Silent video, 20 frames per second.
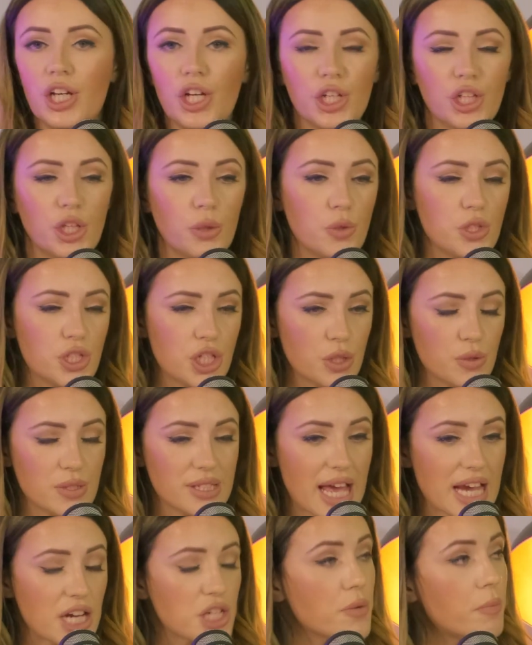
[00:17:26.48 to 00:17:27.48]
you would do
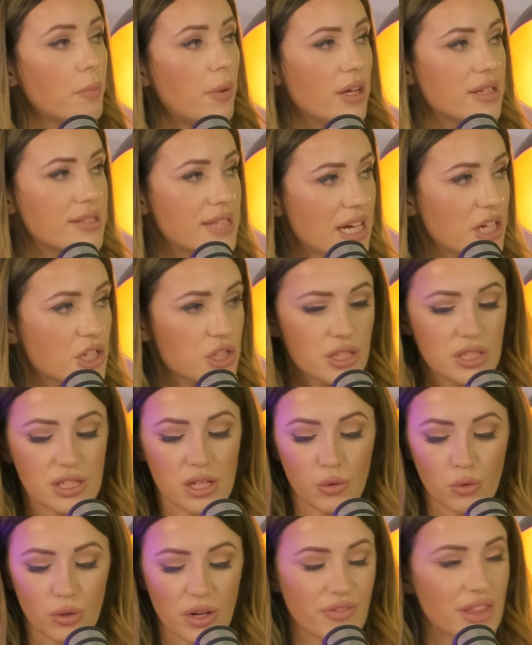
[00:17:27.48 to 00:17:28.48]
section by section,
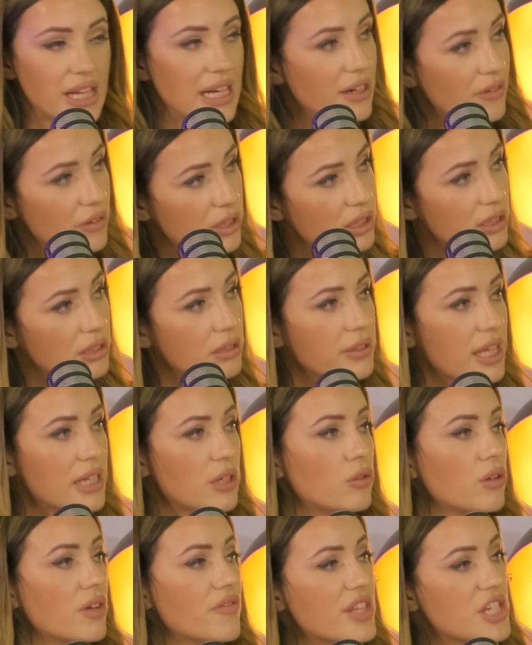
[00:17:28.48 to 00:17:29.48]
so all of the lyrical,
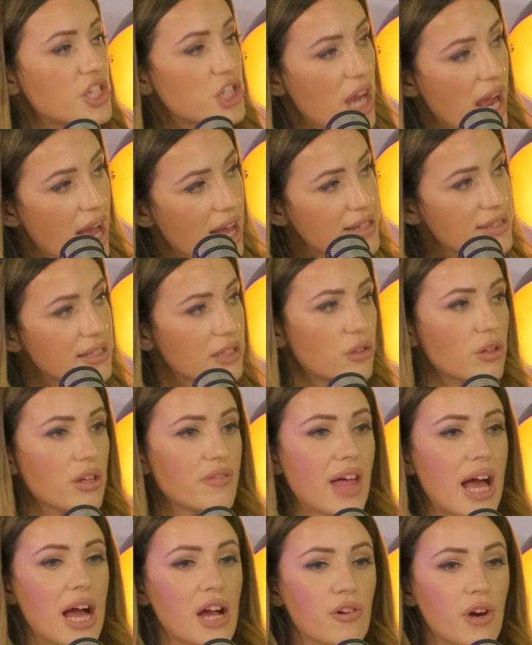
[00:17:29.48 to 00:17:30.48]
then all of the jazz, and all
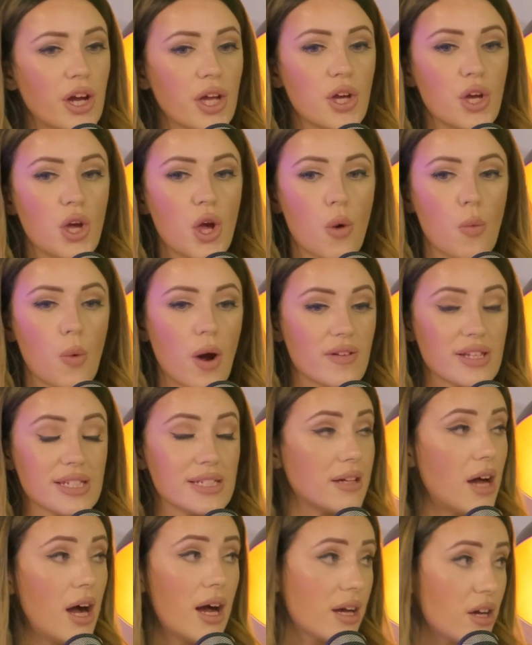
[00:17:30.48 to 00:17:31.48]
of the acro, whereas
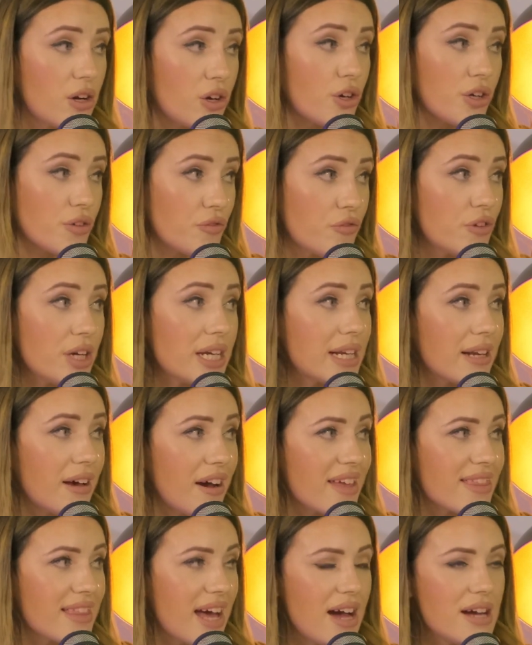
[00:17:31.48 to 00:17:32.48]
I couldn't run it
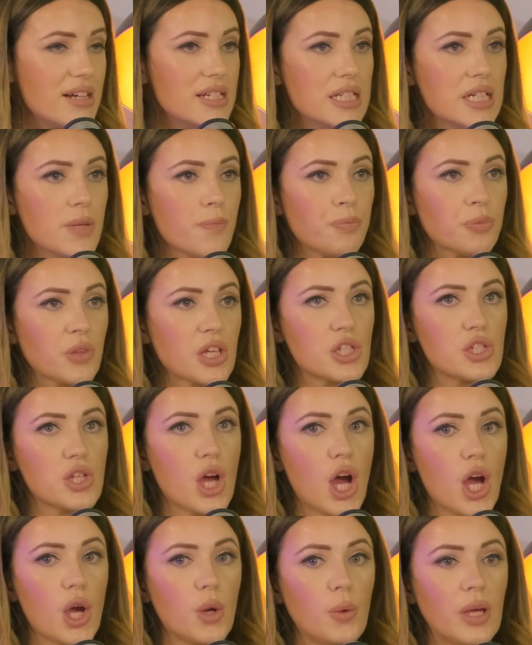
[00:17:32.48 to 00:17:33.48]
like that.
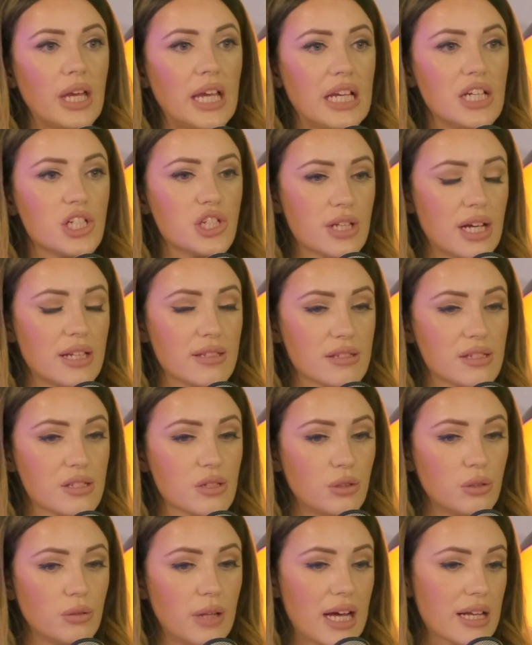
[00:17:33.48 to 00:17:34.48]
So each dance
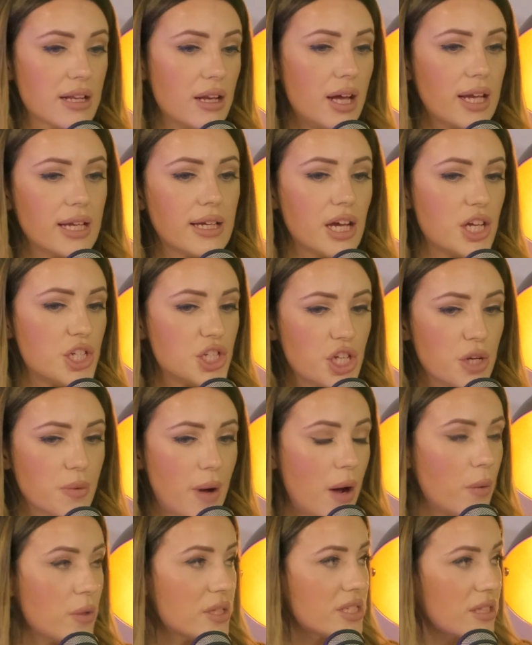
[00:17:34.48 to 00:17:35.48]
school had like a
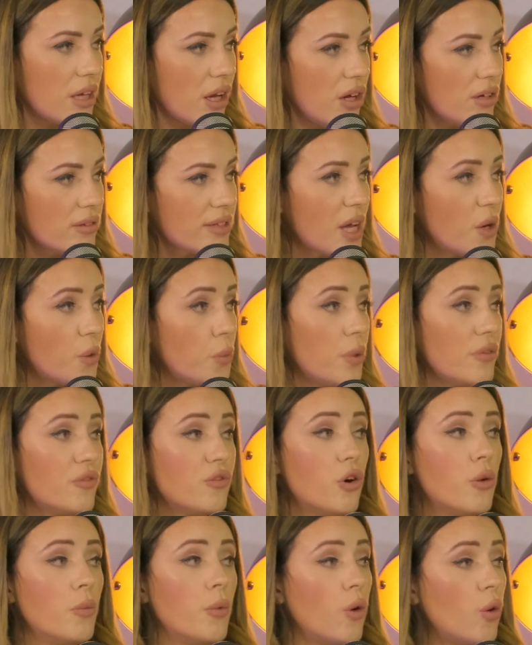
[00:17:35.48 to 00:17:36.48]
2-hour slot. They would
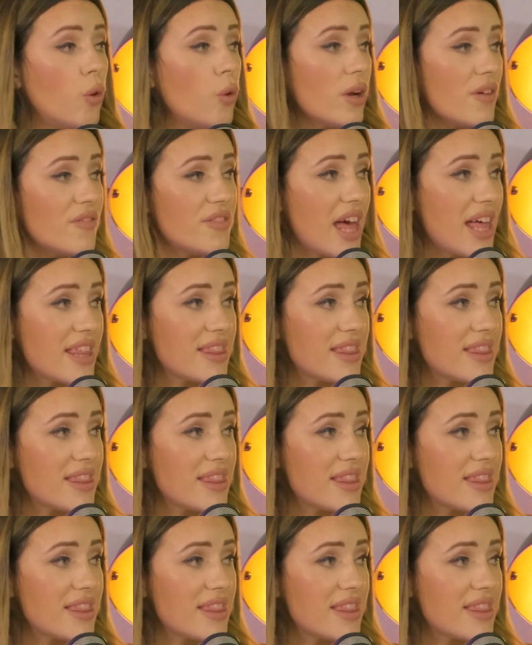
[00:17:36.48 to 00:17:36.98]
perform all of their